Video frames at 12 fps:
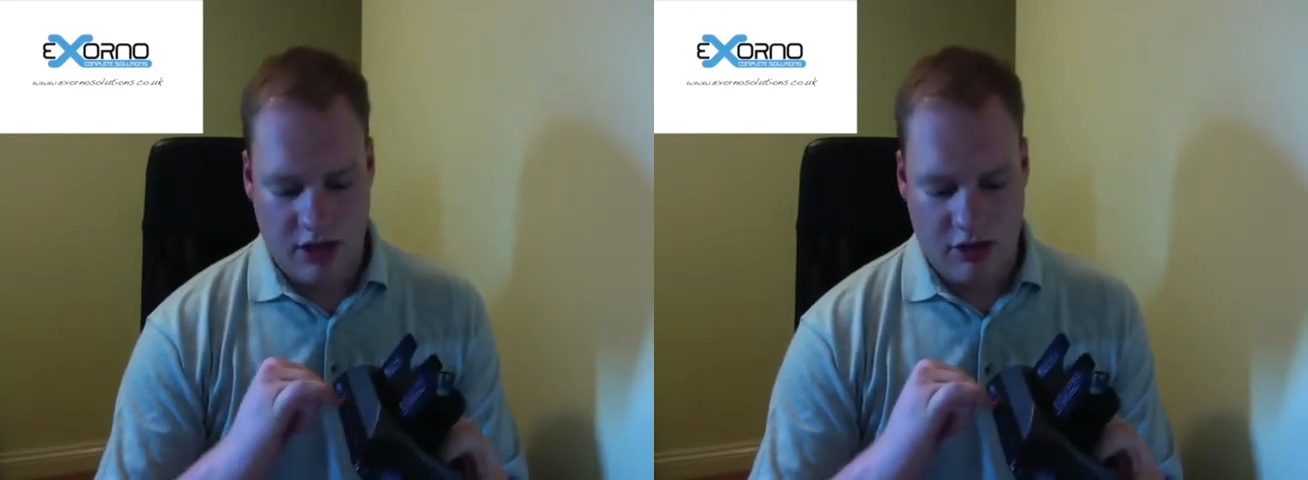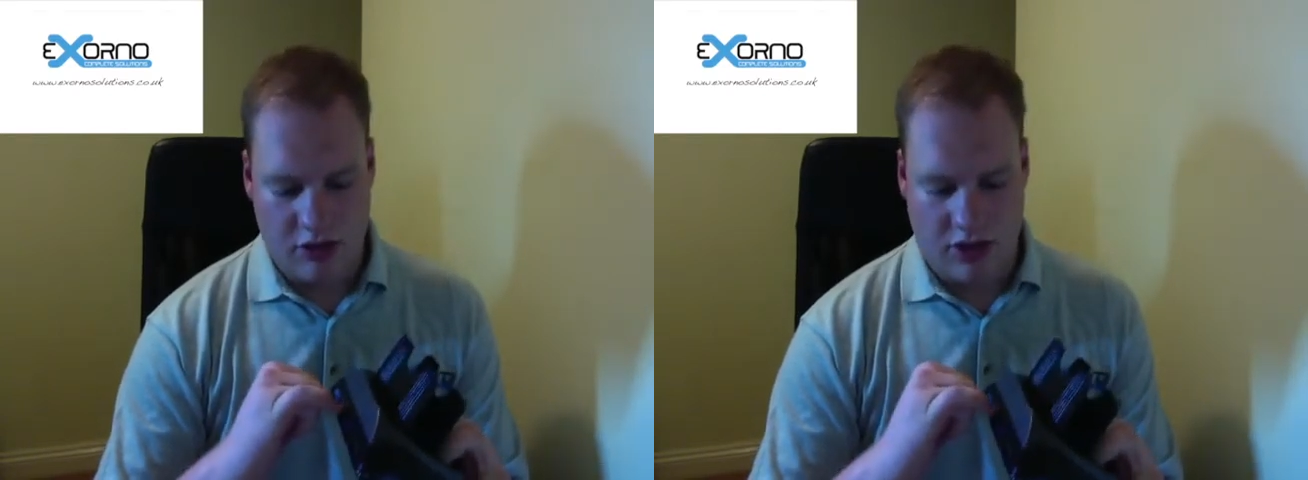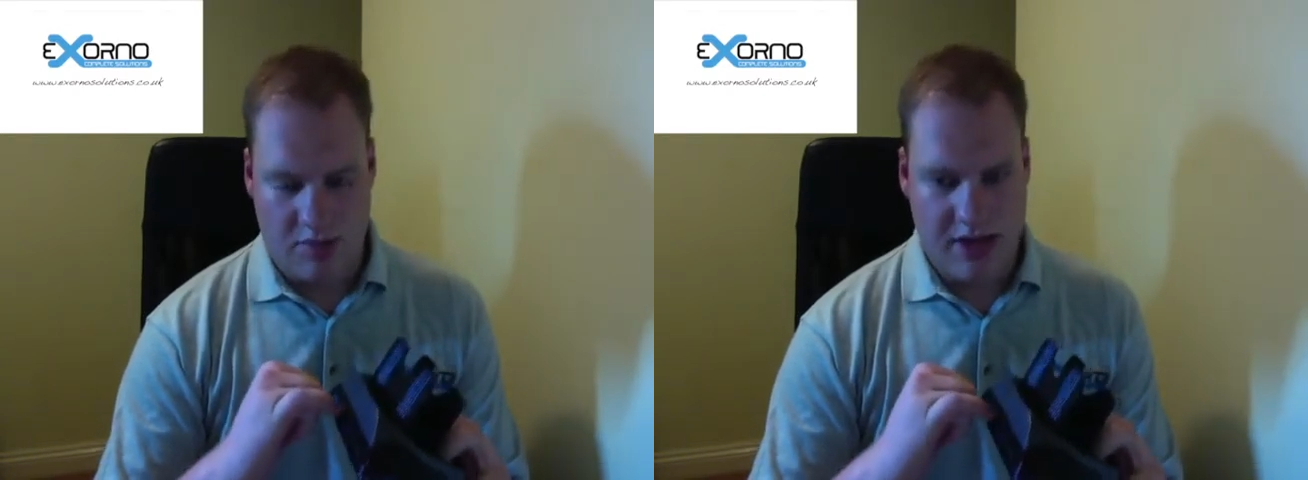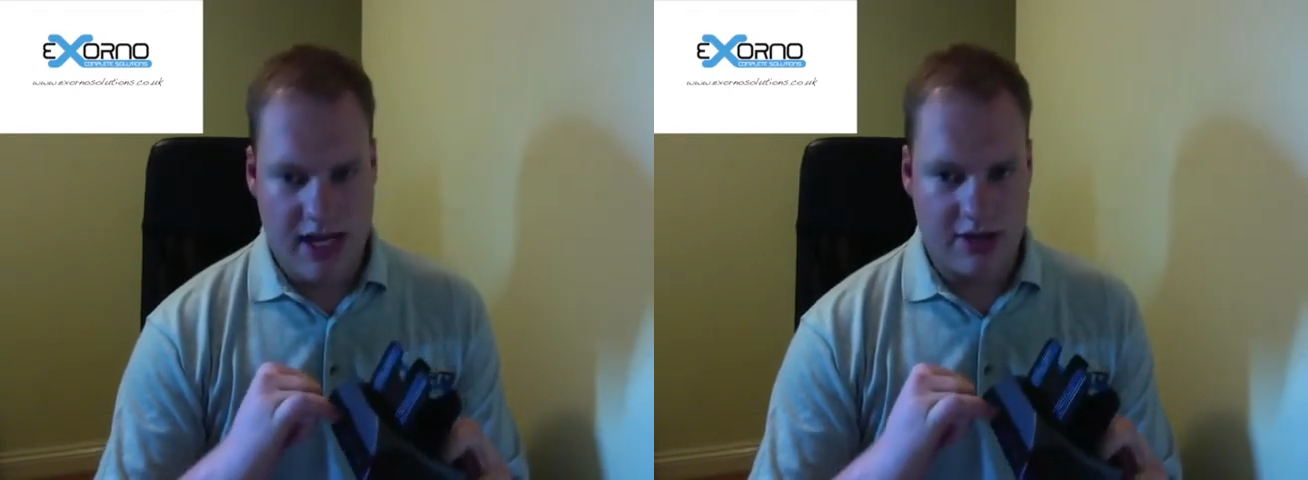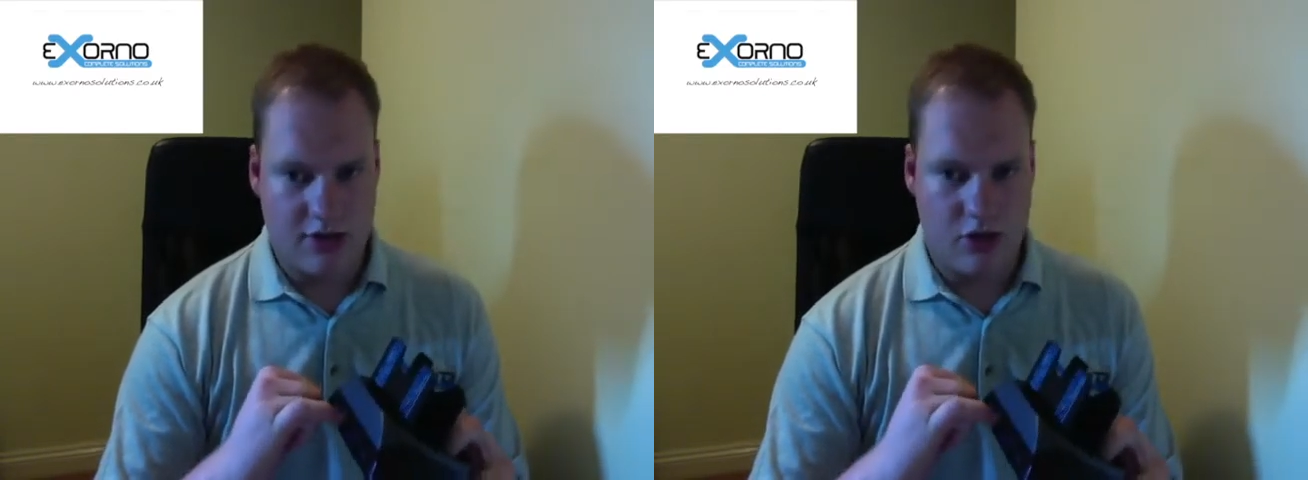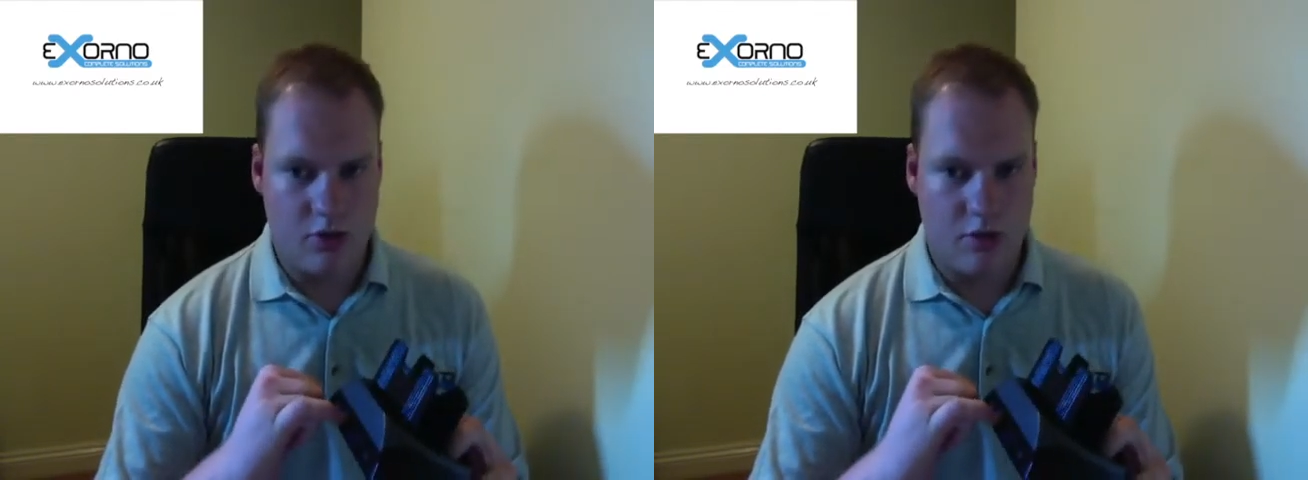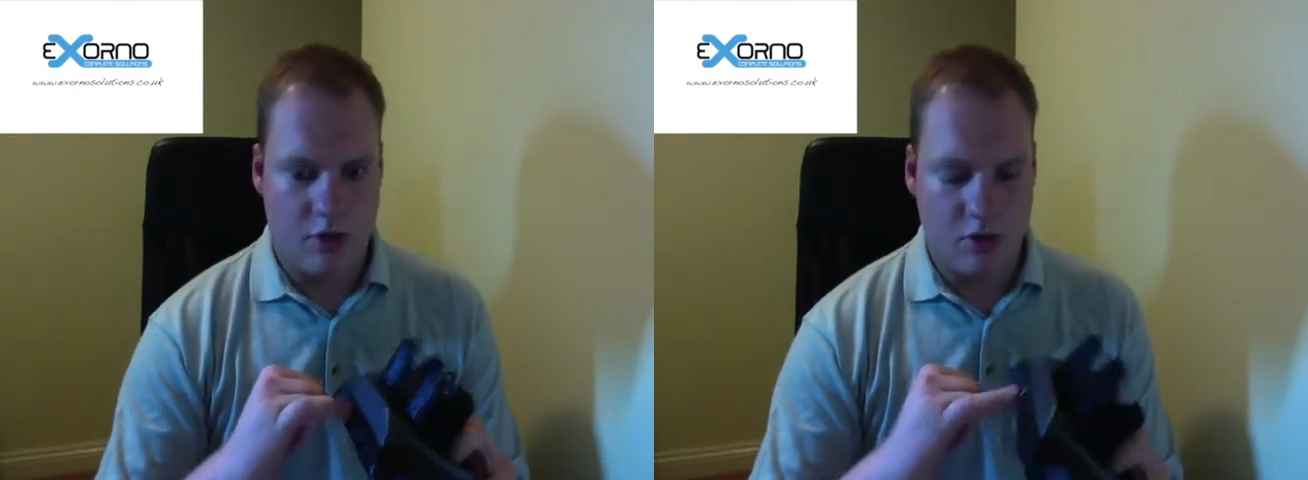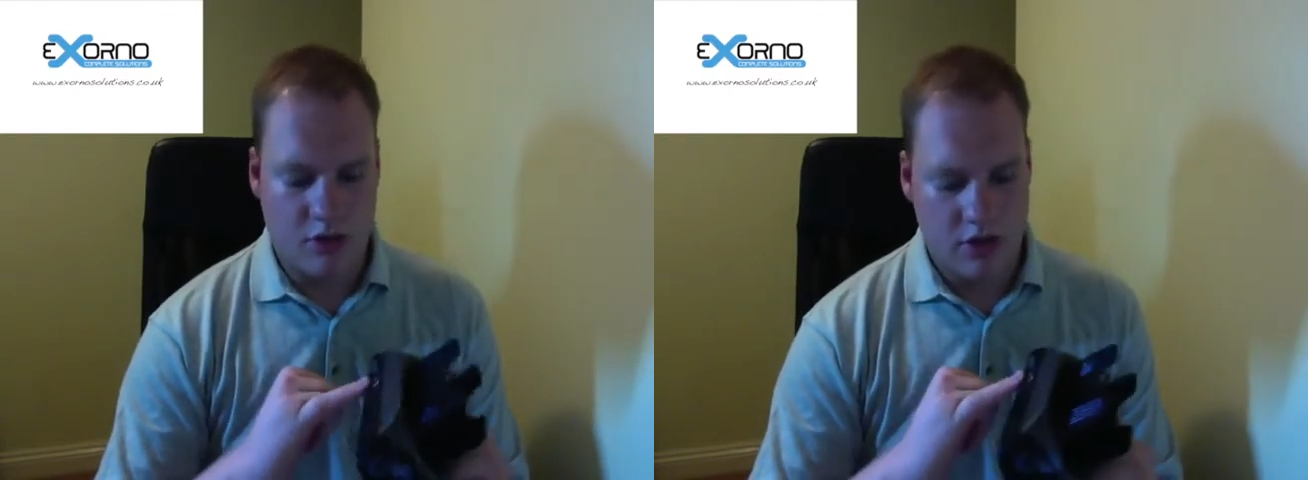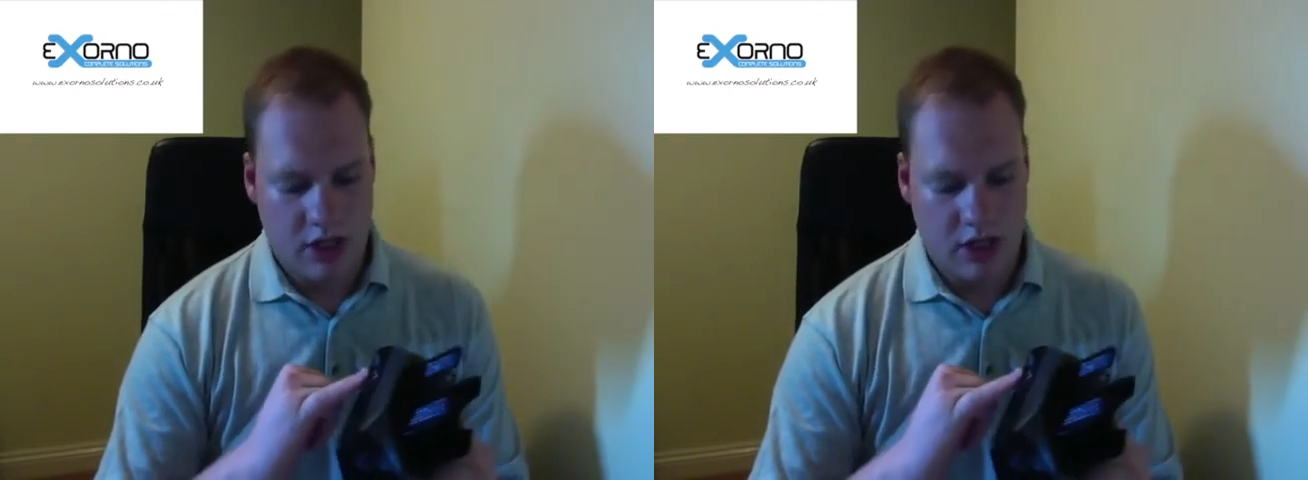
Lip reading: looks like a PS2 port,